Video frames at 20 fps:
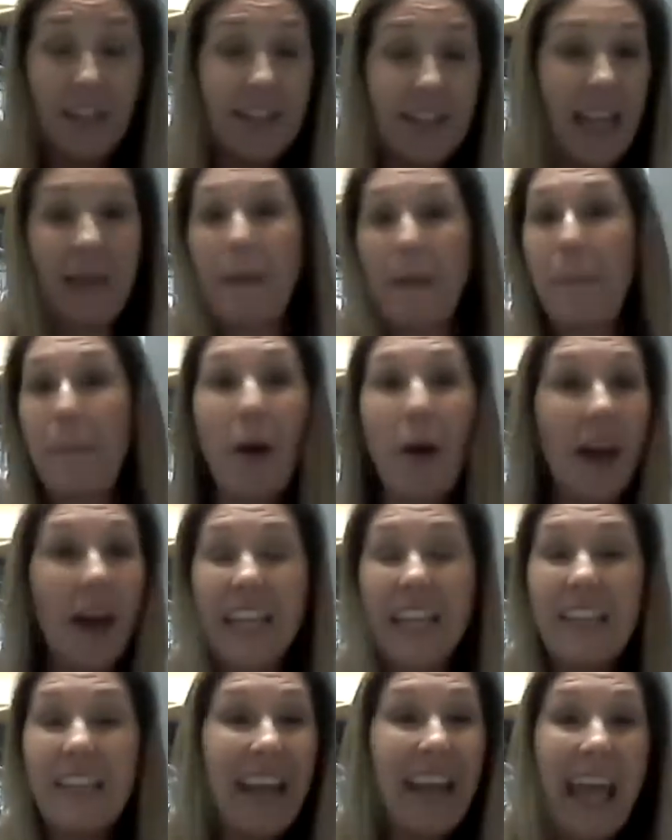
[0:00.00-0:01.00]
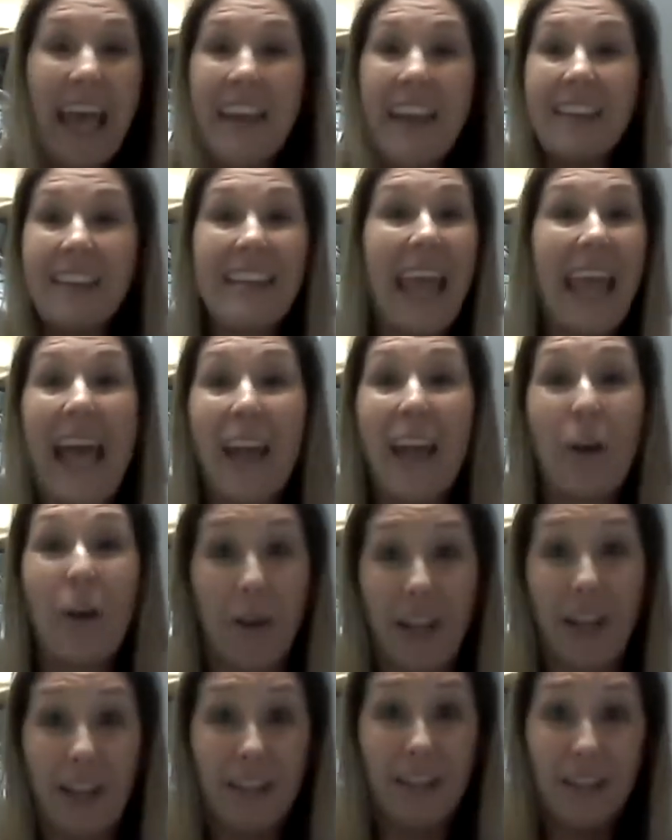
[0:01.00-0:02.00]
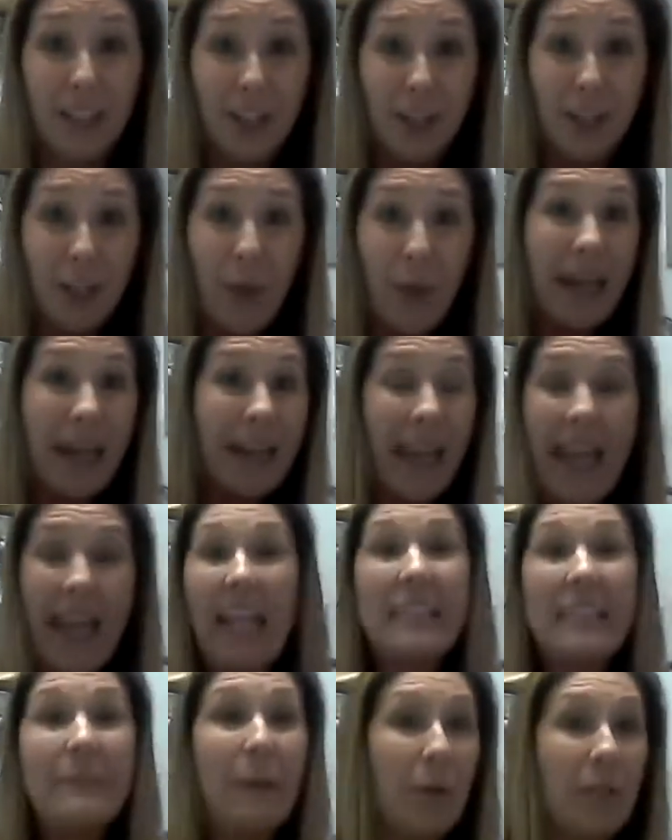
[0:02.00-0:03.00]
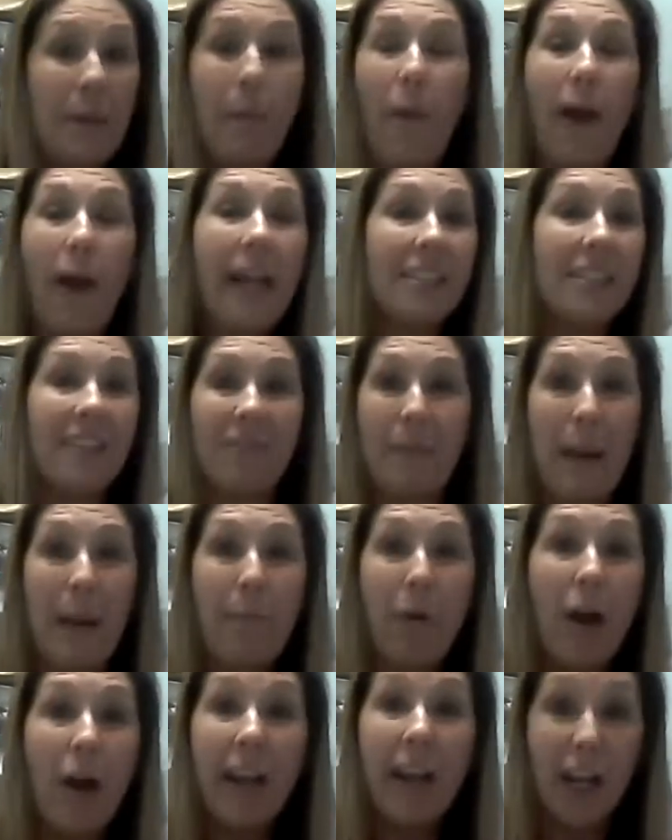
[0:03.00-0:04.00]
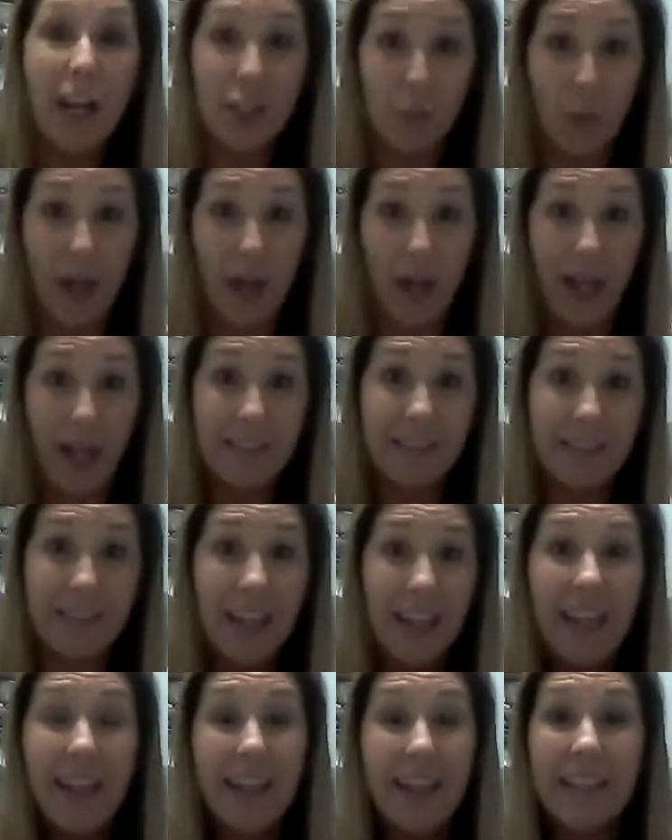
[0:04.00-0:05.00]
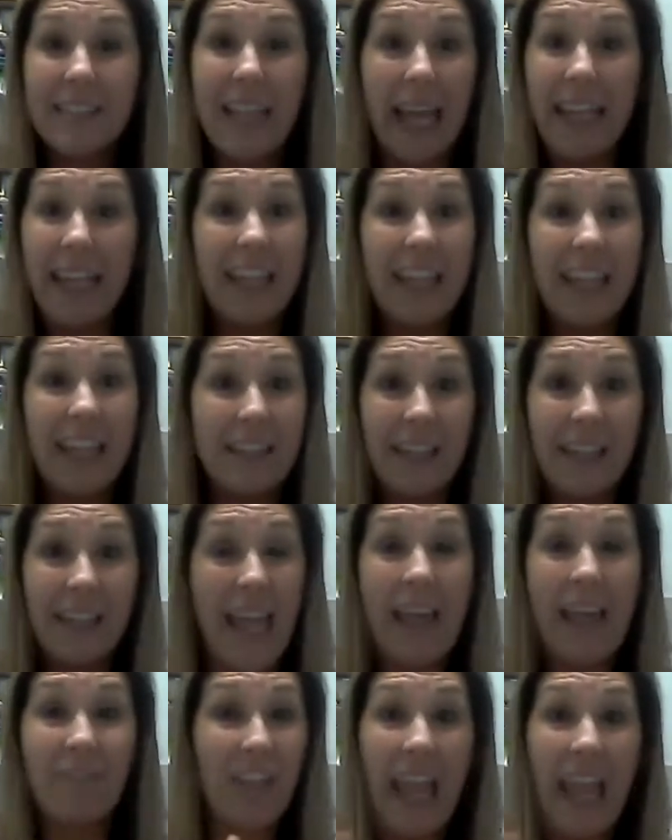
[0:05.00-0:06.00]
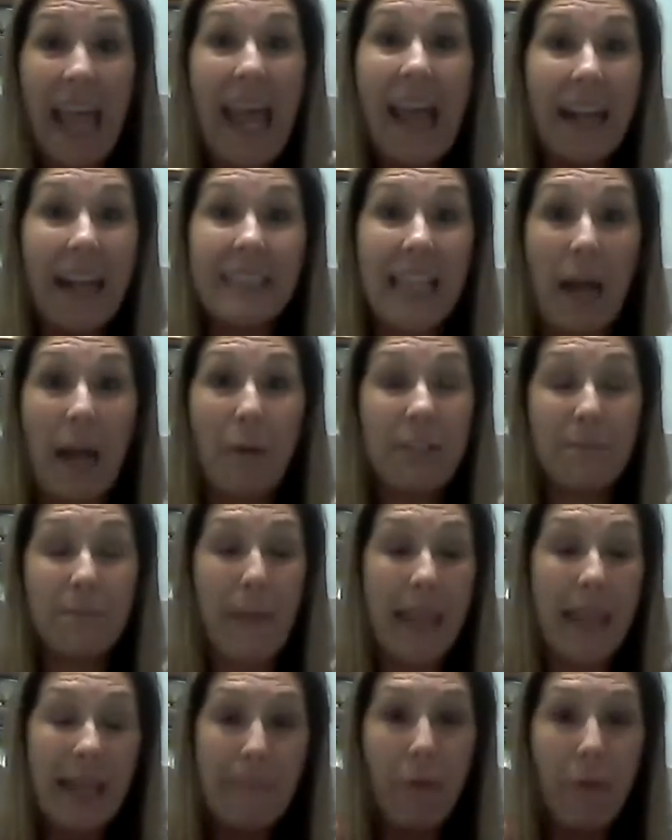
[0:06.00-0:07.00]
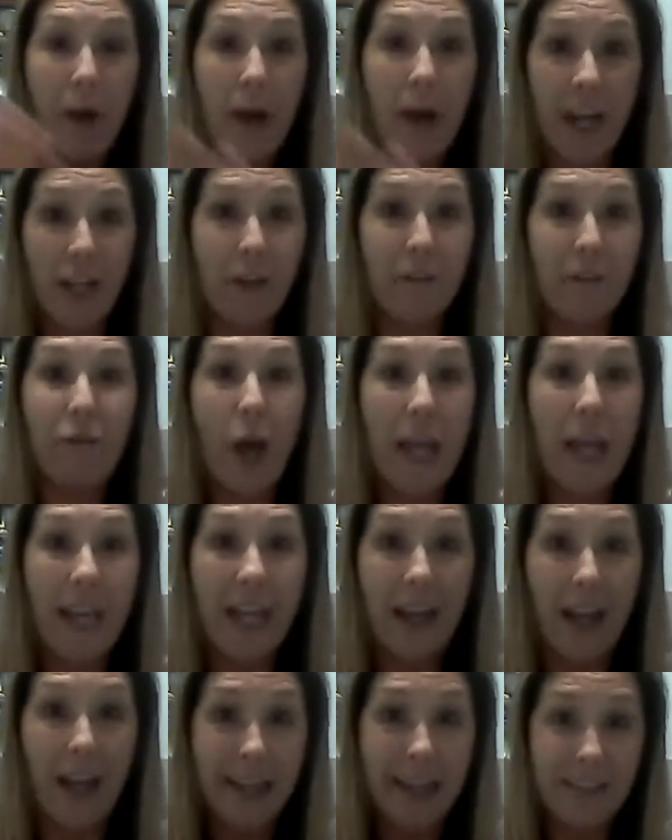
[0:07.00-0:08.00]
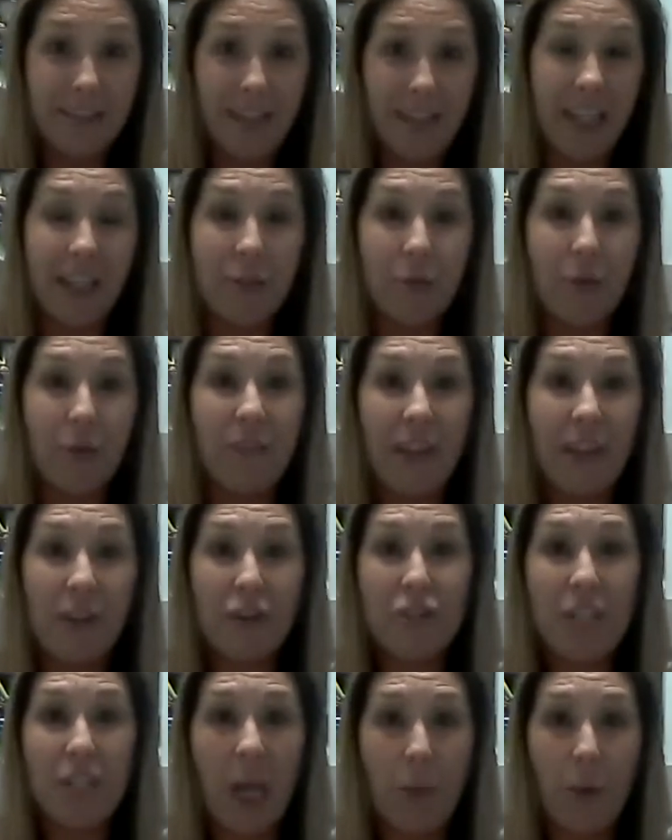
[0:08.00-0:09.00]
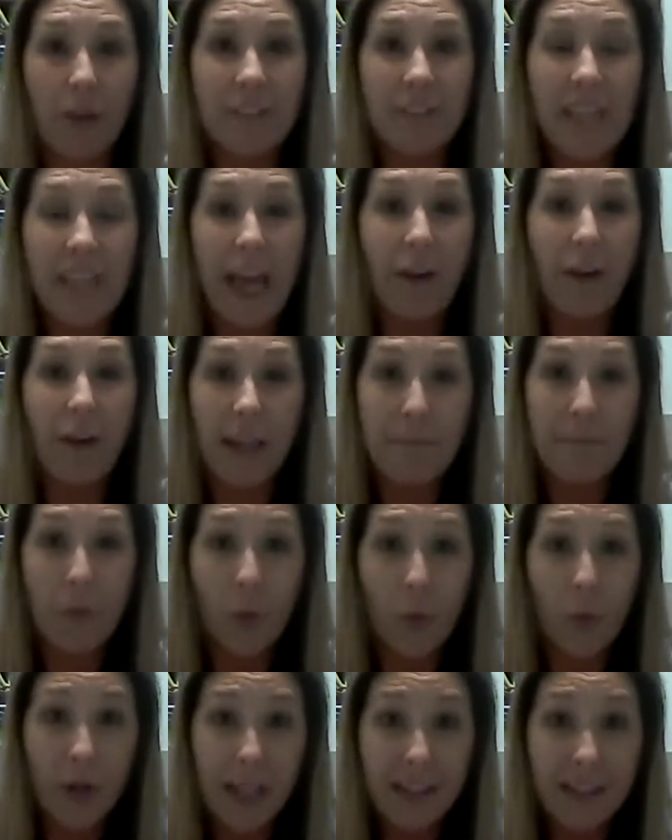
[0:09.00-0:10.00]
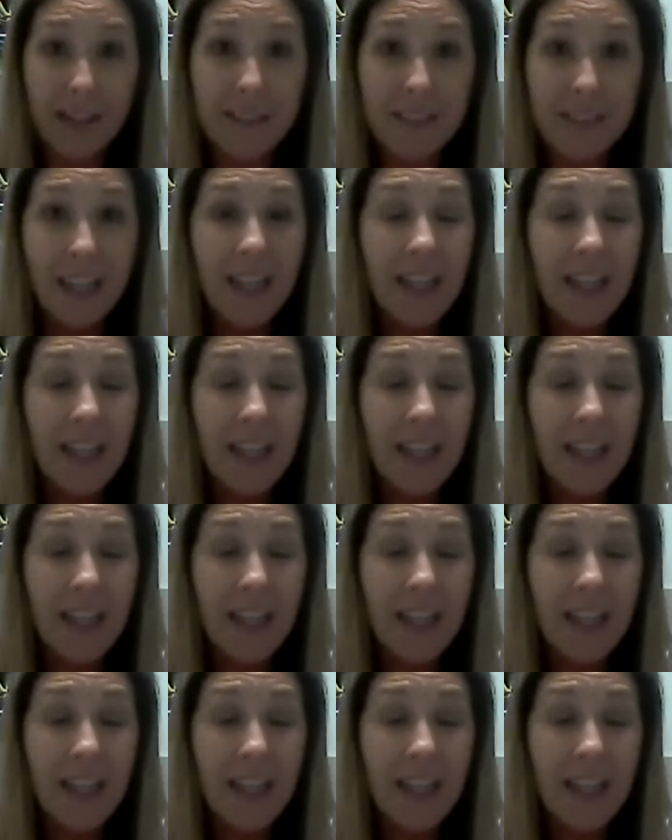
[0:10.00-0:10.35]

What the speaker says: None of my product even had a tag on it. You had to ask me what the price of my product was, because I didn't have tags. I was making product on Friday nights to get to a vendor show on Saturday mornings.